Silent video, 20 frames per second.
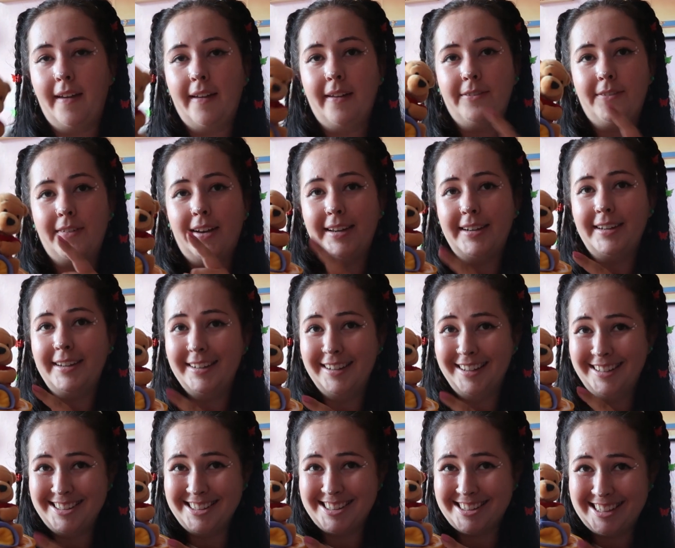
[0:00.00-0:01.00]
If I didn't
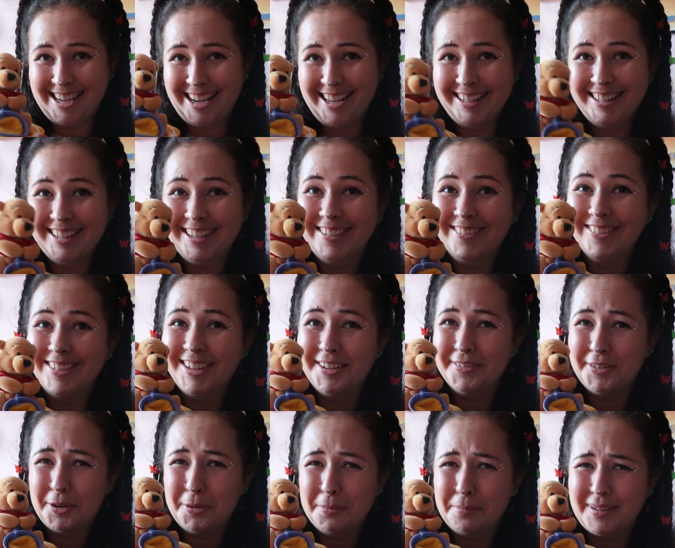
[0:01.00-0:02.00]
understand it, I wouldn't have
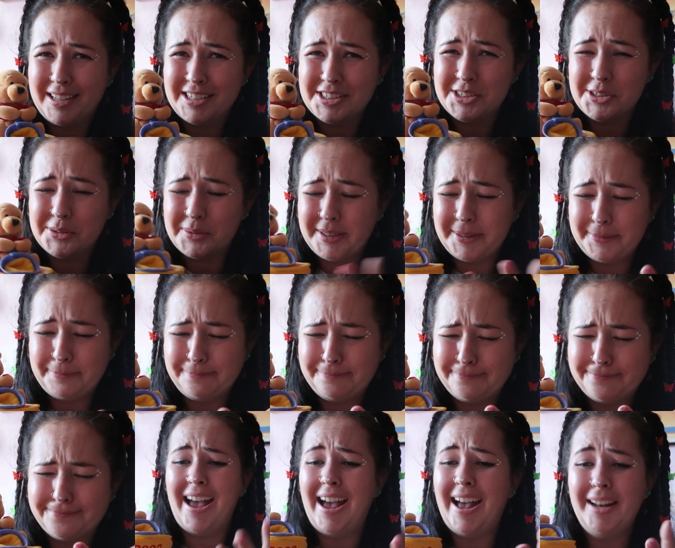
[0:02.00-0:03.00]
all Plush to it.
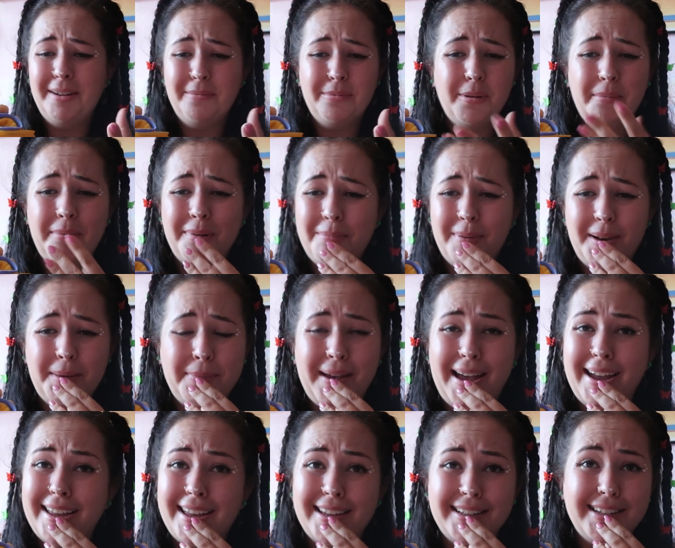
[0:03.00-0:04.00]
And probably
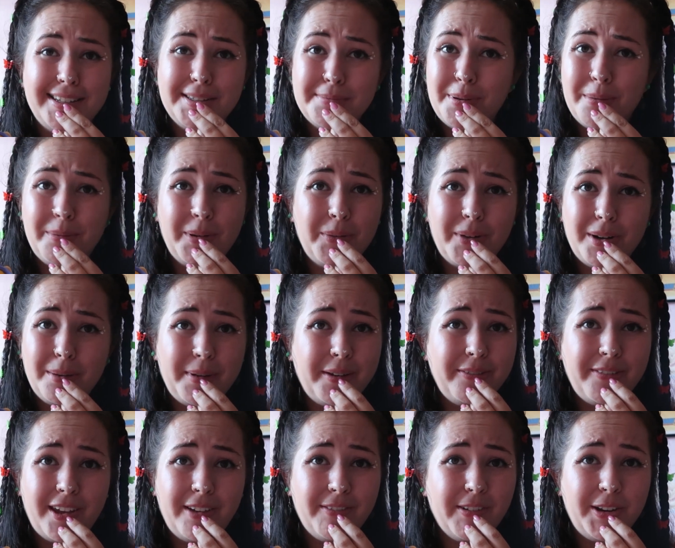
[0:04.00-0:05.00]
Pancake Day is probably one of my
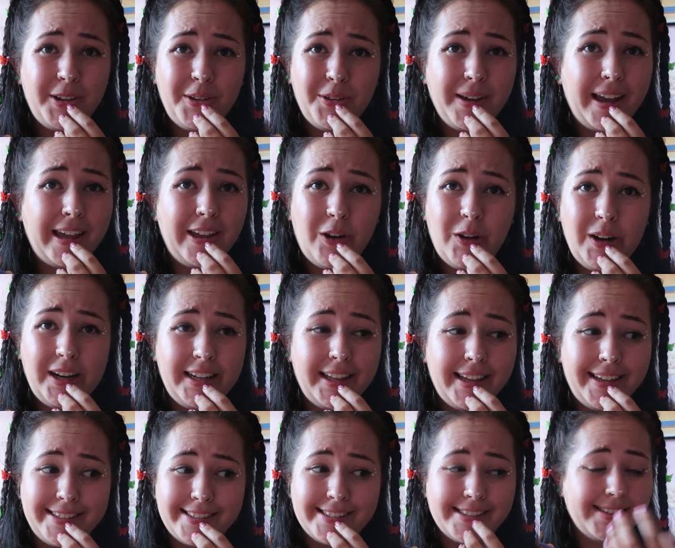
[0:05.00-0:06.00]
favourite UK
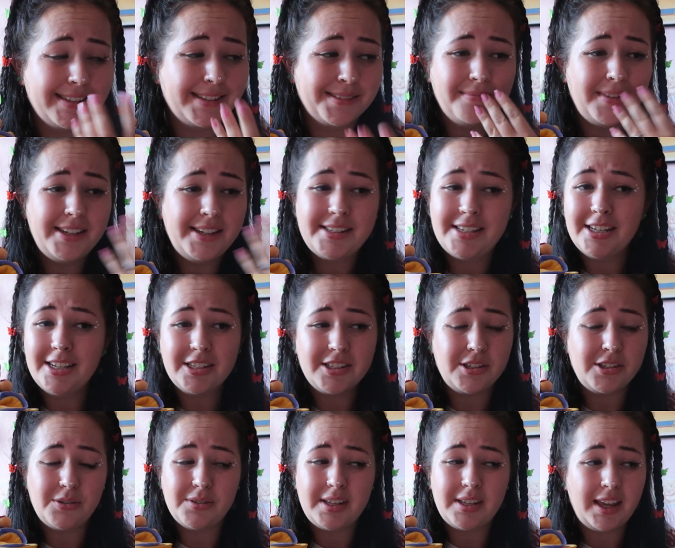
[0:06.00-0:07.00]
holidays. It's an
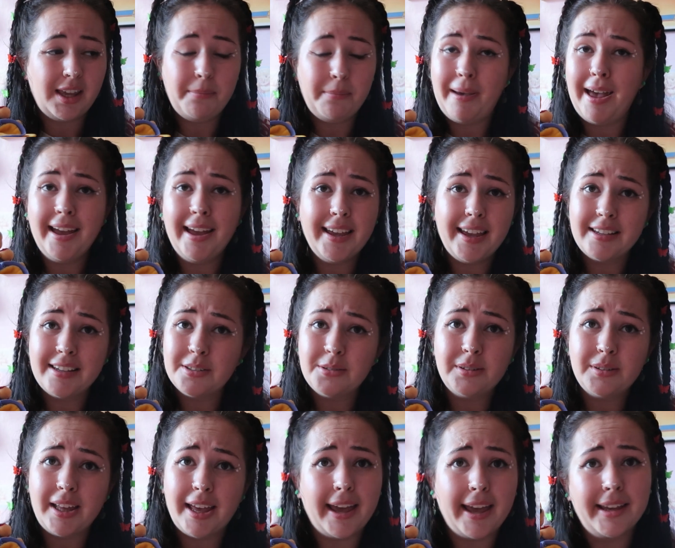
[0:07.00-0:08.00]
excuse to eat pancakes all
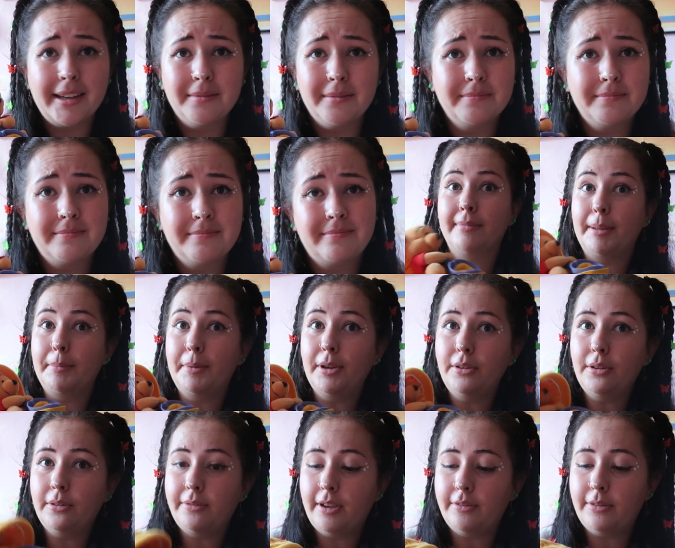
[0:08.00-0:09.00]
day. Let me know
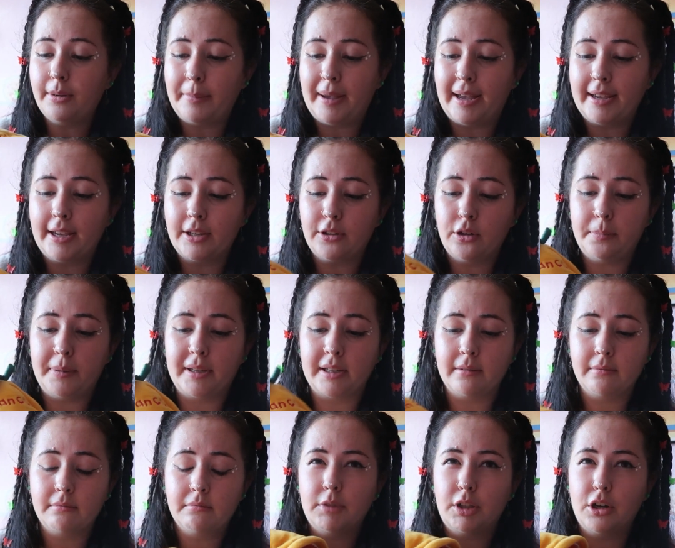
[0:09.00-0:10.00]
your favourite pancake topping
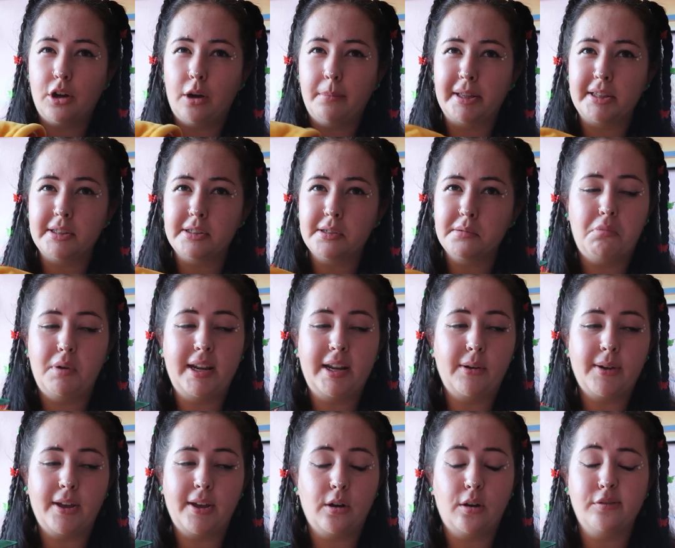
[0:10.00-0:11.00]
in the comments. We're now
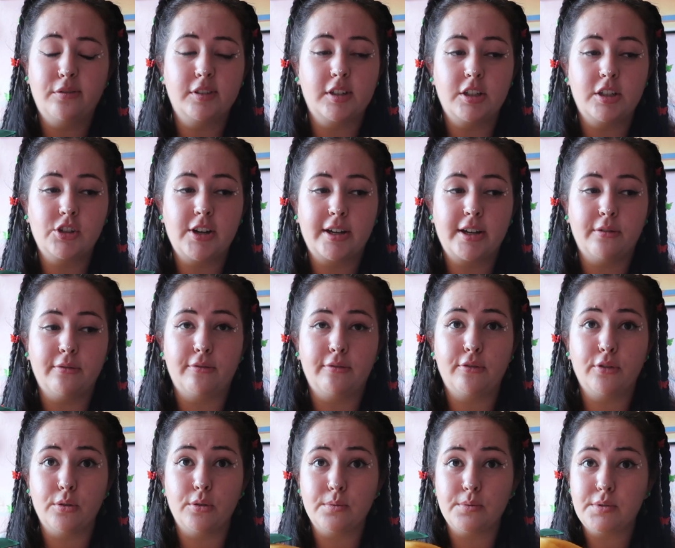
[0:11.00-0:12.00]
getting off sidetrack of
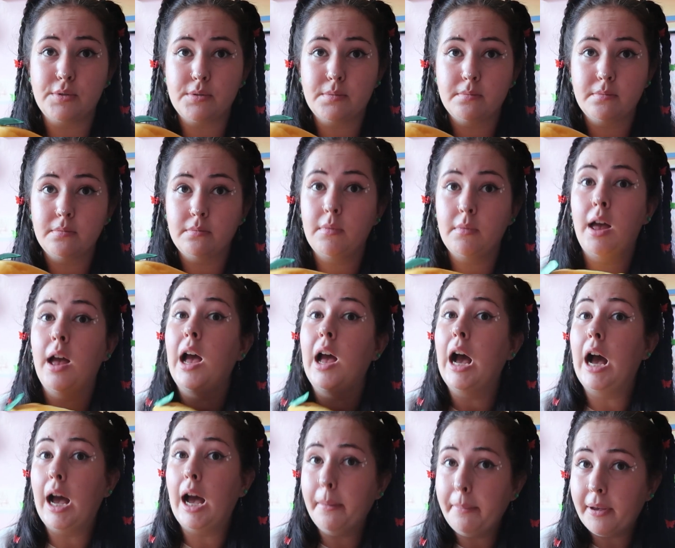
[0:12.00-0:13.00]
fruits.
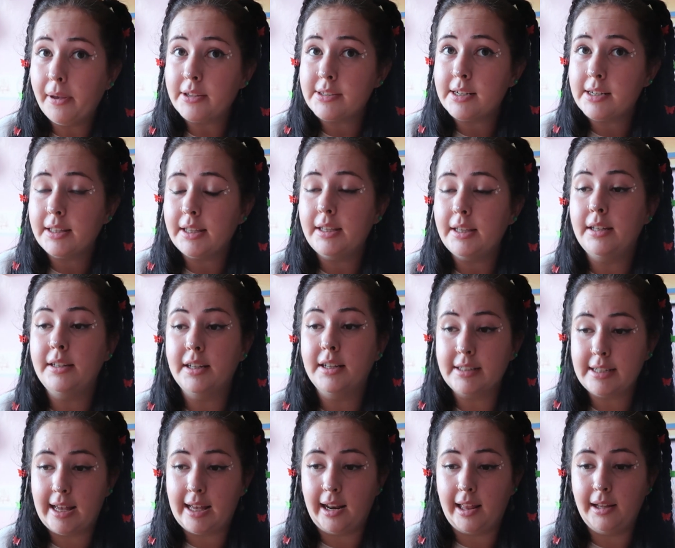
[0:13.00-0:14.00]
I personally,
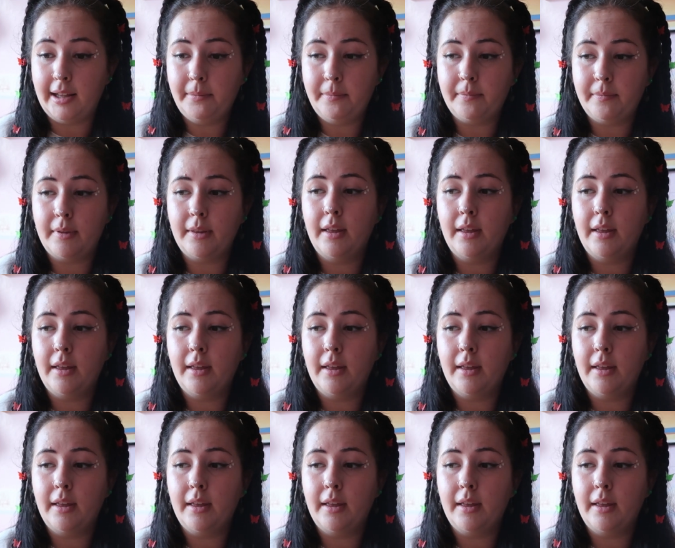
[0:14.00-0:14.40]
Nutella.